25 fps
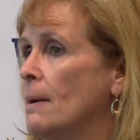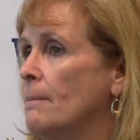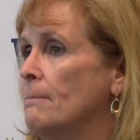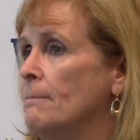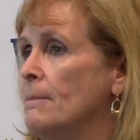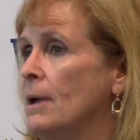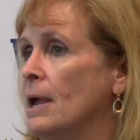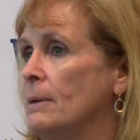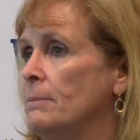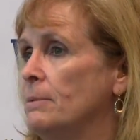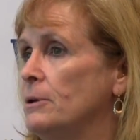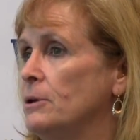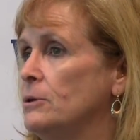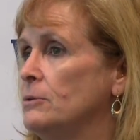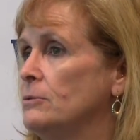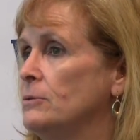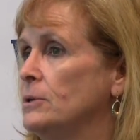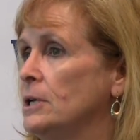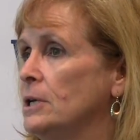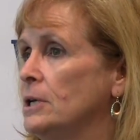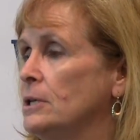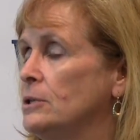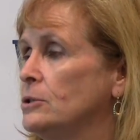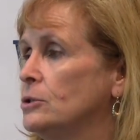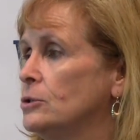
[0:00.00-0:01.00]
Maybe you
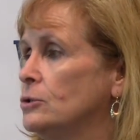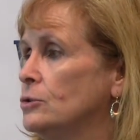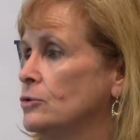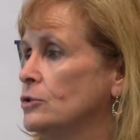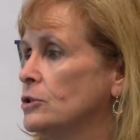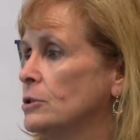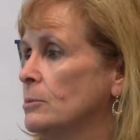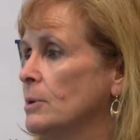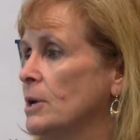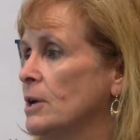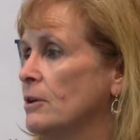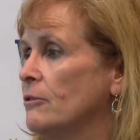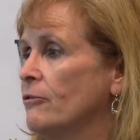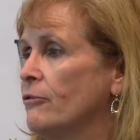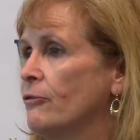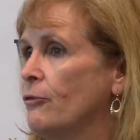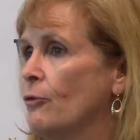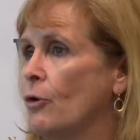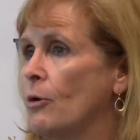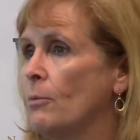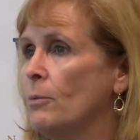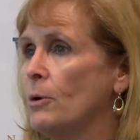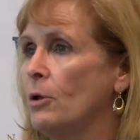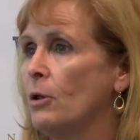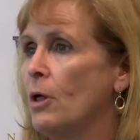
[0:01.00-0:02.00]
need to do some
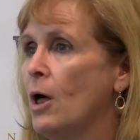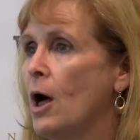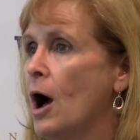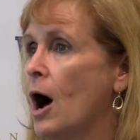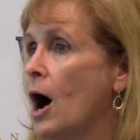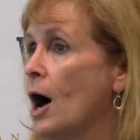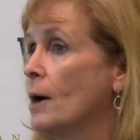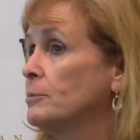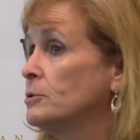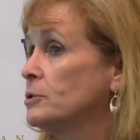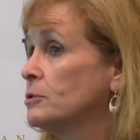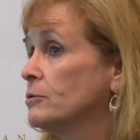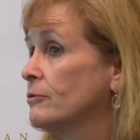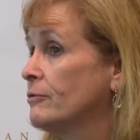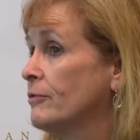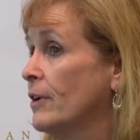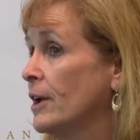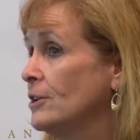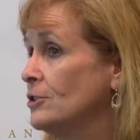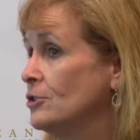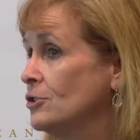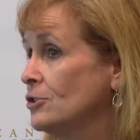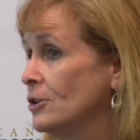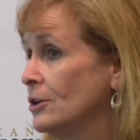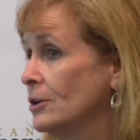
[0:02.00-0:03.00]
informal
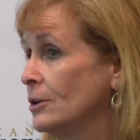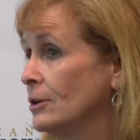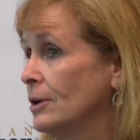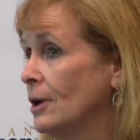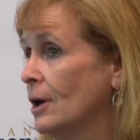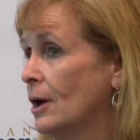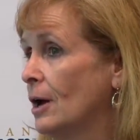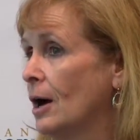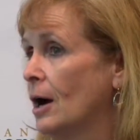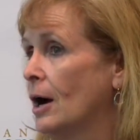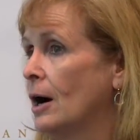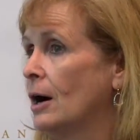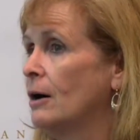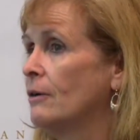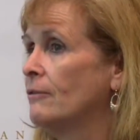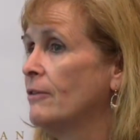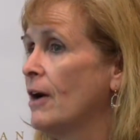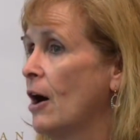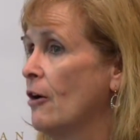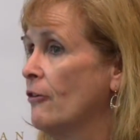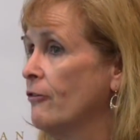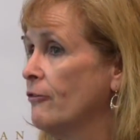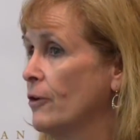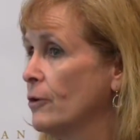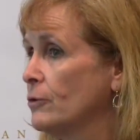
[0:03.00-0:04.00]
observation of
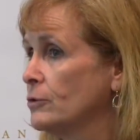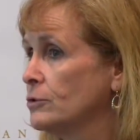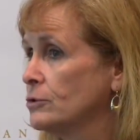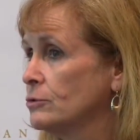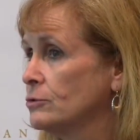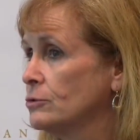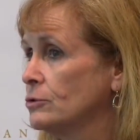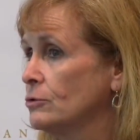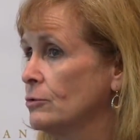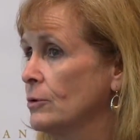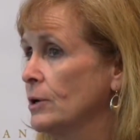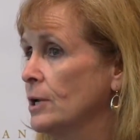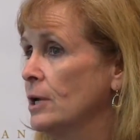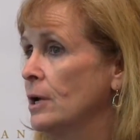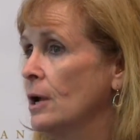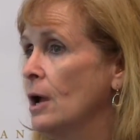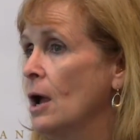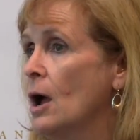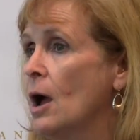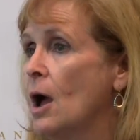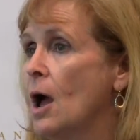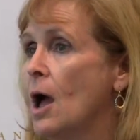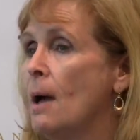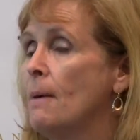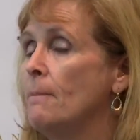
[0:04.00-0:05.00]
how folks are doing.
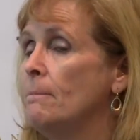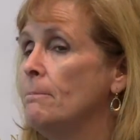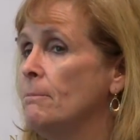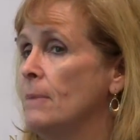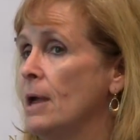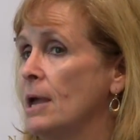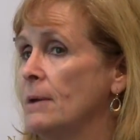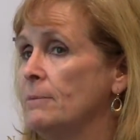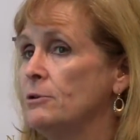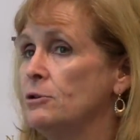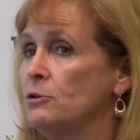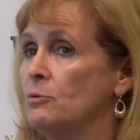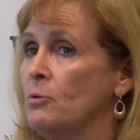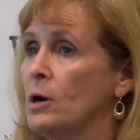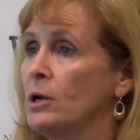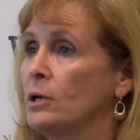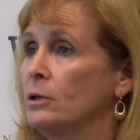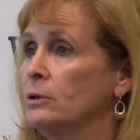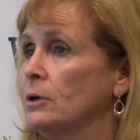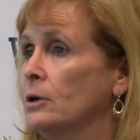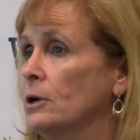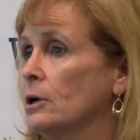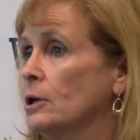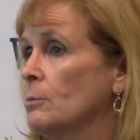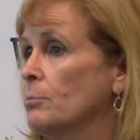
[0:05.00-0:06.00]
Maybe you want to
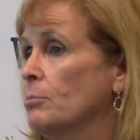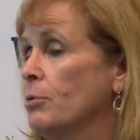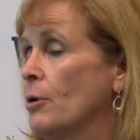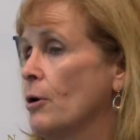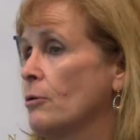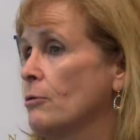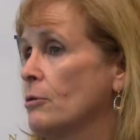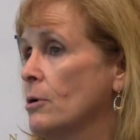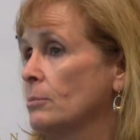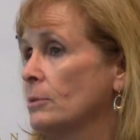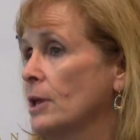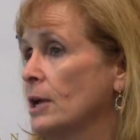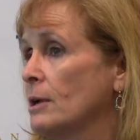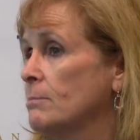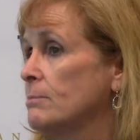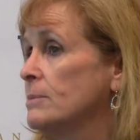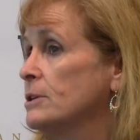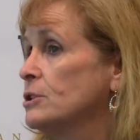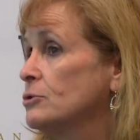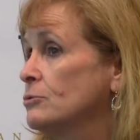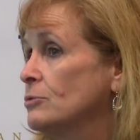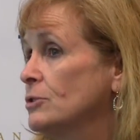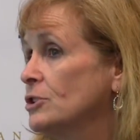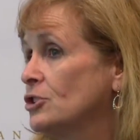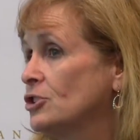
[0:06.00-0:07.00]
look at a program like
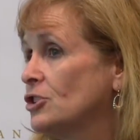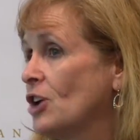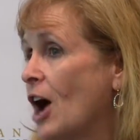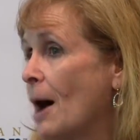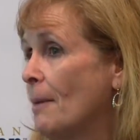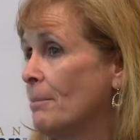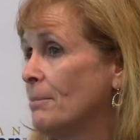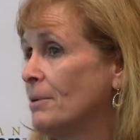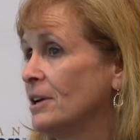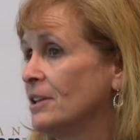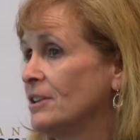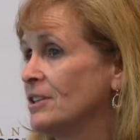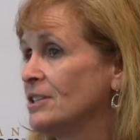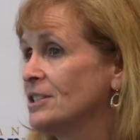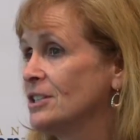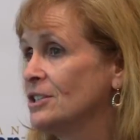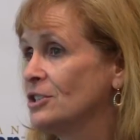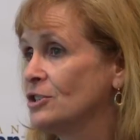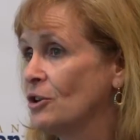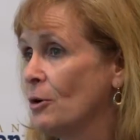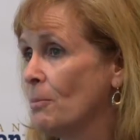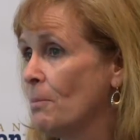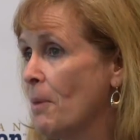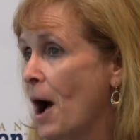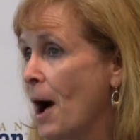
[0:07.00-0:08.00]
mystery shopping. This
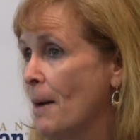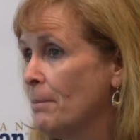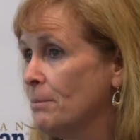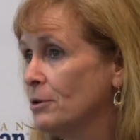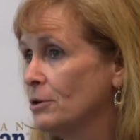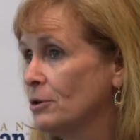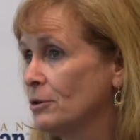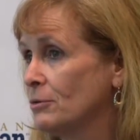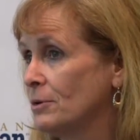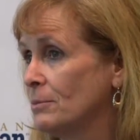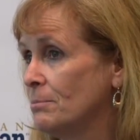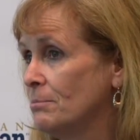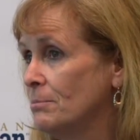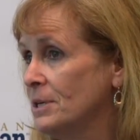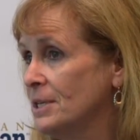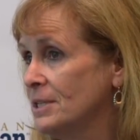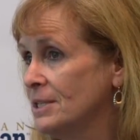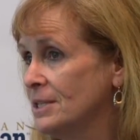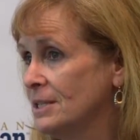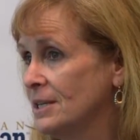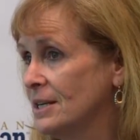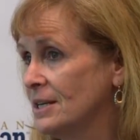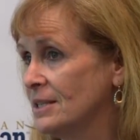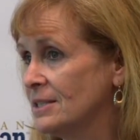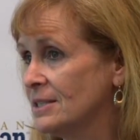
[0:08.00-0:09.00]
is so popular in
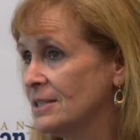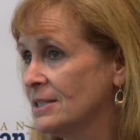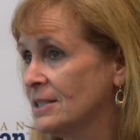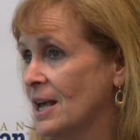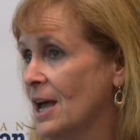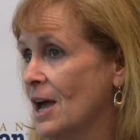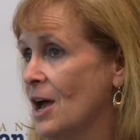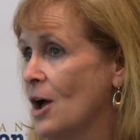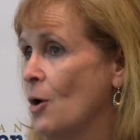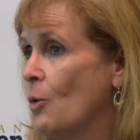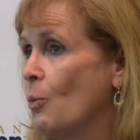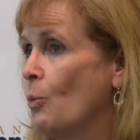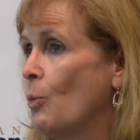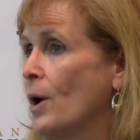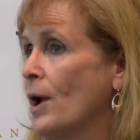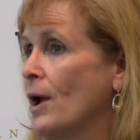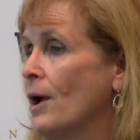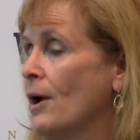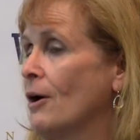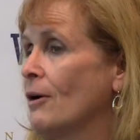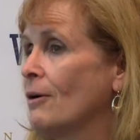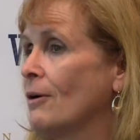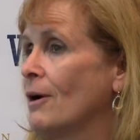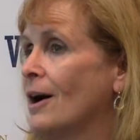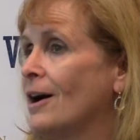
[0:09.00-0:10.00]
business
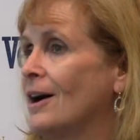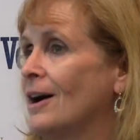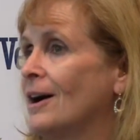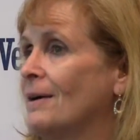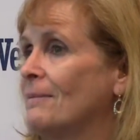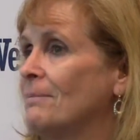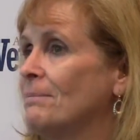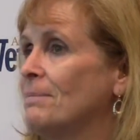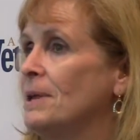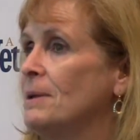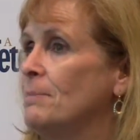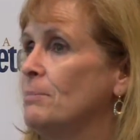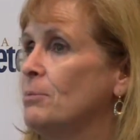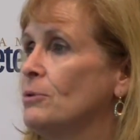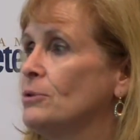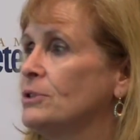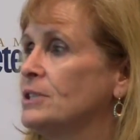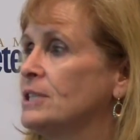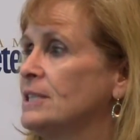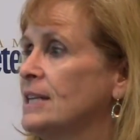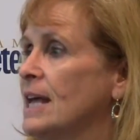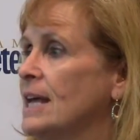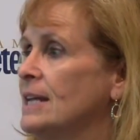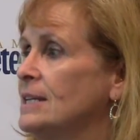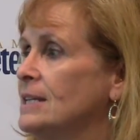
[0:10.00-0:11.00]
where
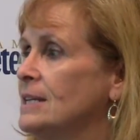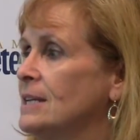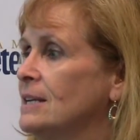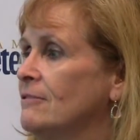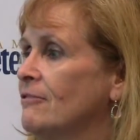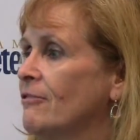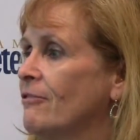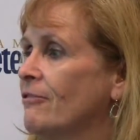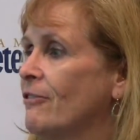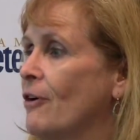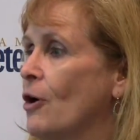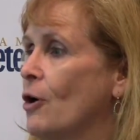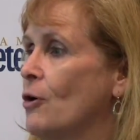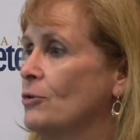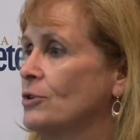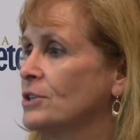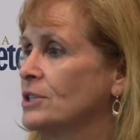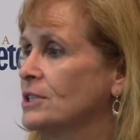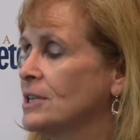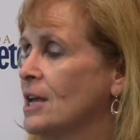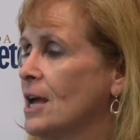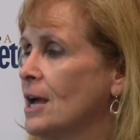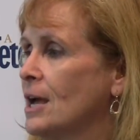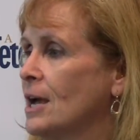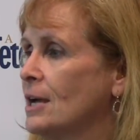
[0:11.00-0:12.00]
people send in folks
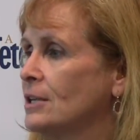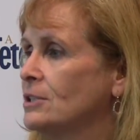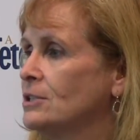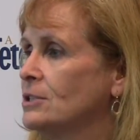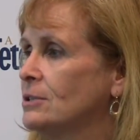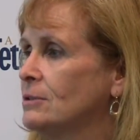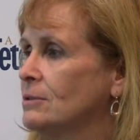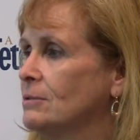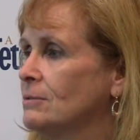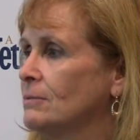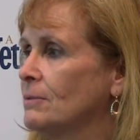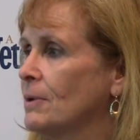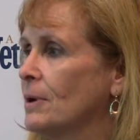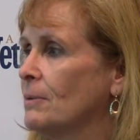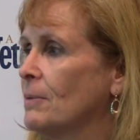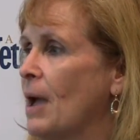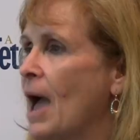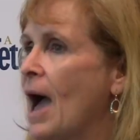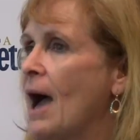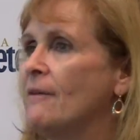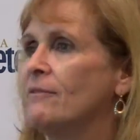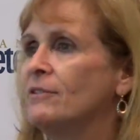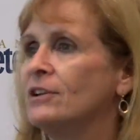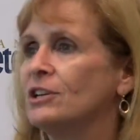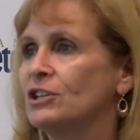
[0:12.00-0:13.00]
to
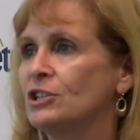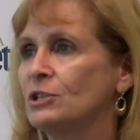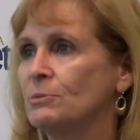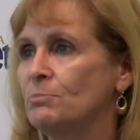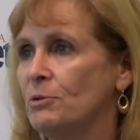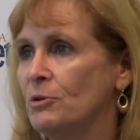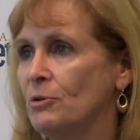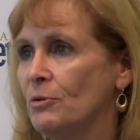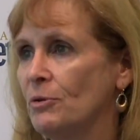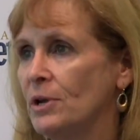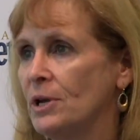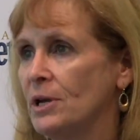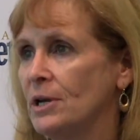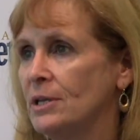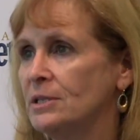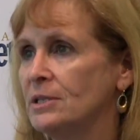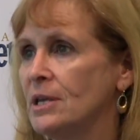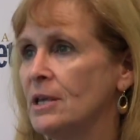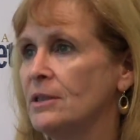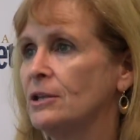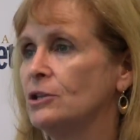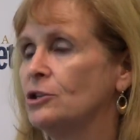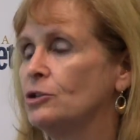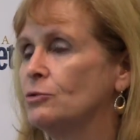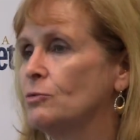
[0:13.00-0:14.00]
have an experience
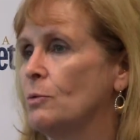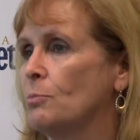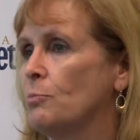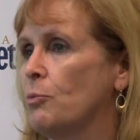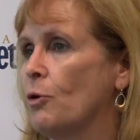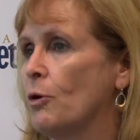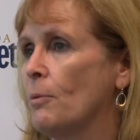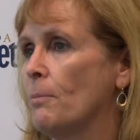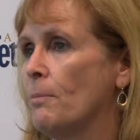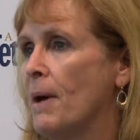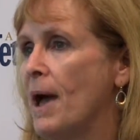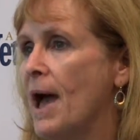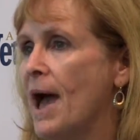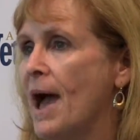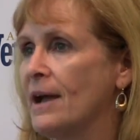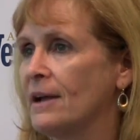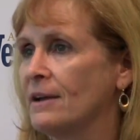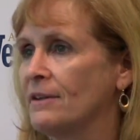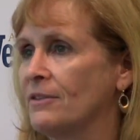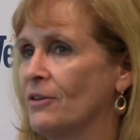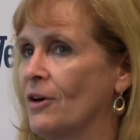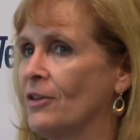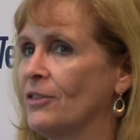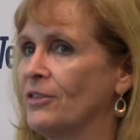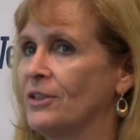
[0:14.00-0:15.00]
and then to report
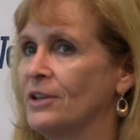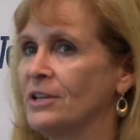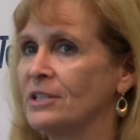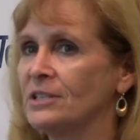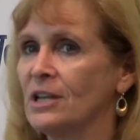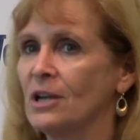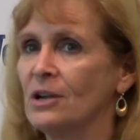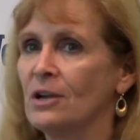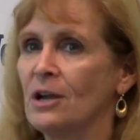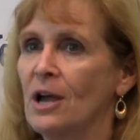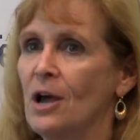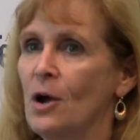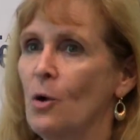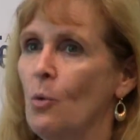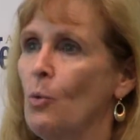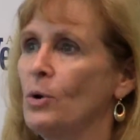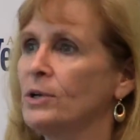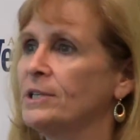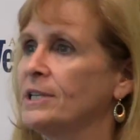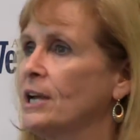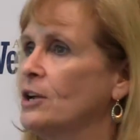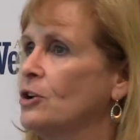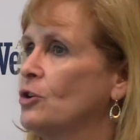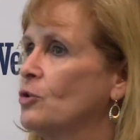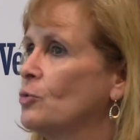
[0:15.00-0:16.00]
back on things like,
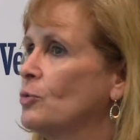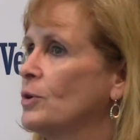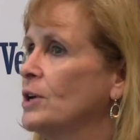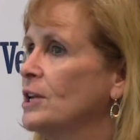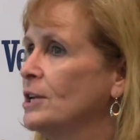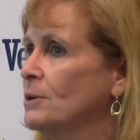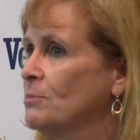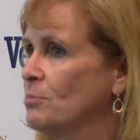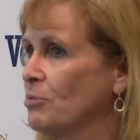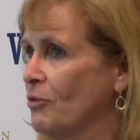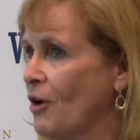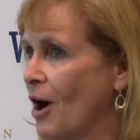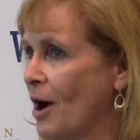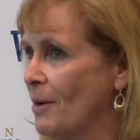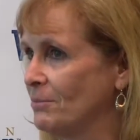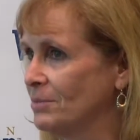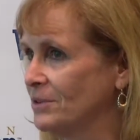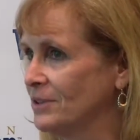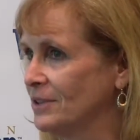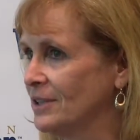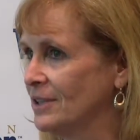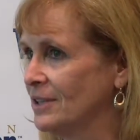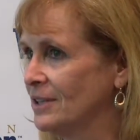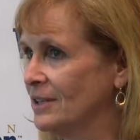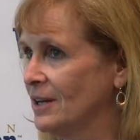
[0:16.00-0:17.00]
was I greeted
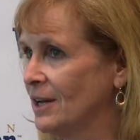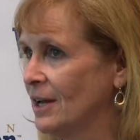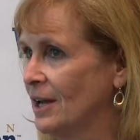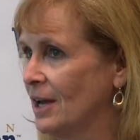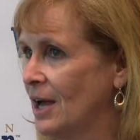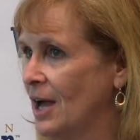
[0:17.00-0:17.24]
promptly?